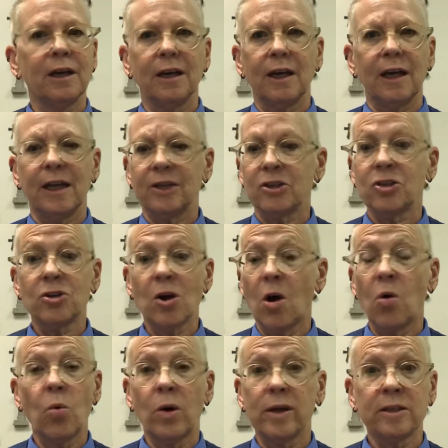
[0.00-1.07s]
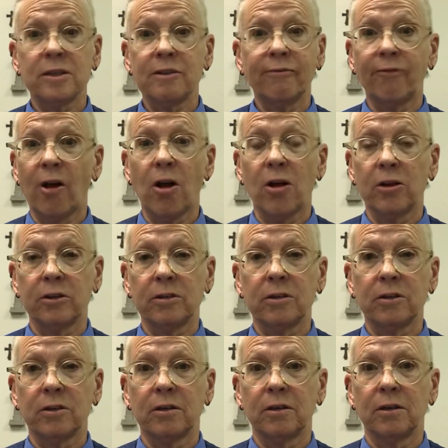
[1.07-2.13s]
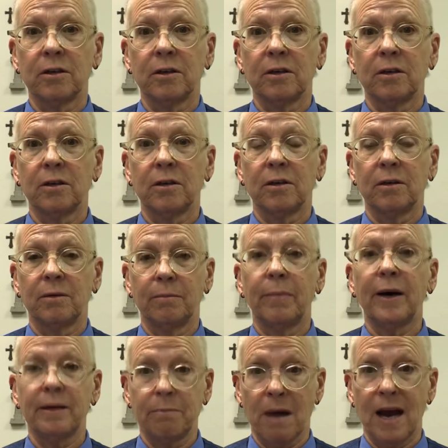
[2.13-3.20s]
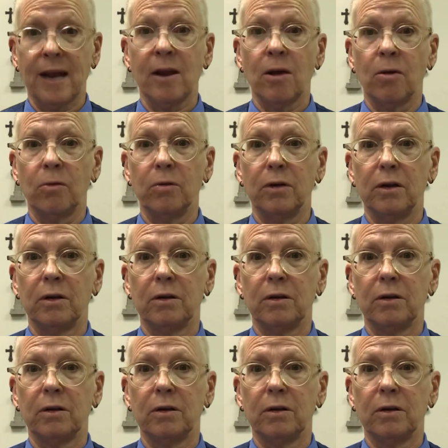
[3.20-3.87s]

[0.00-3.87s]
it's no one's fault but my own.